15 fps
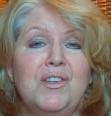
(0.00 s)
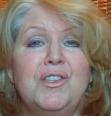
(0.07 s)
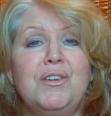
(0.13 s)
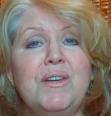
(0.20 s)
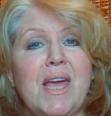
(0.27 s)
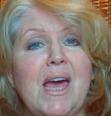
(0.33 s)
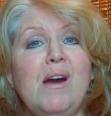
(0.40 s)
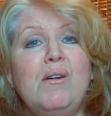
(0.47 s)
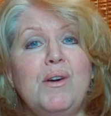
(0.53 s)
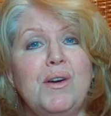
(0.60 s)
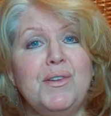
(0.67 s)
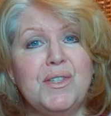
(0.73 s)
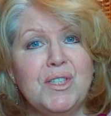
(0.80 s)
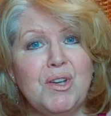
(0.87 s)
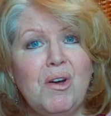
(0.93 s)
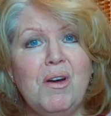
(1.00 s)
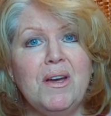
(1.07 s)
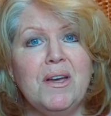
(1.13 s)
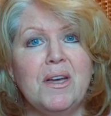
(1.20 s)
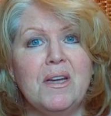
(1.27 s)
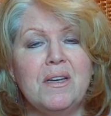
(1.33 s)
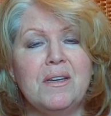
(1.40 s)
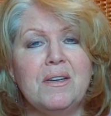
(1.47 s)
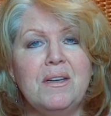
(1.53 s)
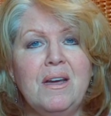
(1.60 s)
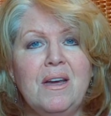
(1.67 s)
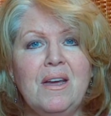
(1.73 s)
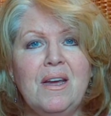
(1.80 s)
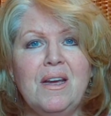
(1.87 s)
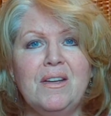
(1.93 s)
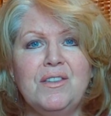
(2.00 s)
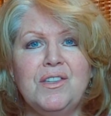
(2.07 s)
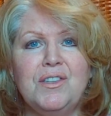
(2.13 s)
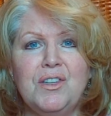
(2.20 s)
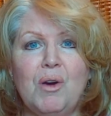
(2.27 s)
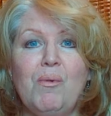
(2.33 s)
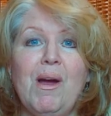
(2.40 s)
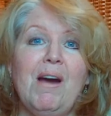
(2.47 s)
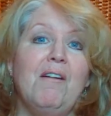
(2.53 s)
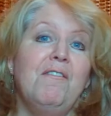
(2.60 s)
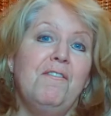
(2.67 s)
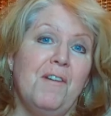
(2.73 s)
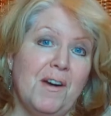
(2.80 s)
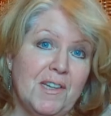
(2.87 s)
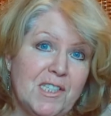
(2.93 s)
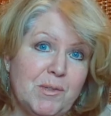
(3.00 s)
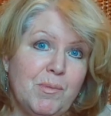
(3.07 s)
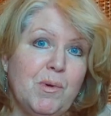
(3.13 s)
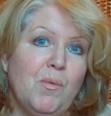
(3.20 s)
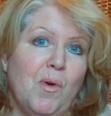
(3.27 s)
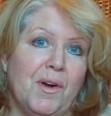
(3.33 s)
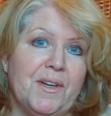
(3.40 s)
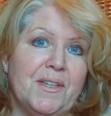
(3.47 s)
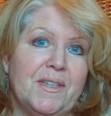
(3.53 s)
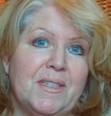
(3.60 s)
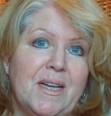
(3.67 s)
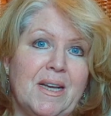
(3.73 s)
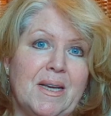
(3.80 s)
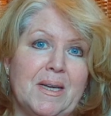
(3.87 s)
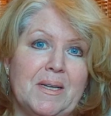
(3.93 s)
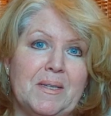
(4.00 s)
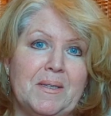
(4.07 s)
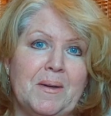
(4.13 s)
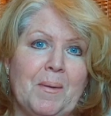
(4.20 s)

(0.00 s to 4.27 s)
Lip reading: to count a song in and to know how fast we want to sing it.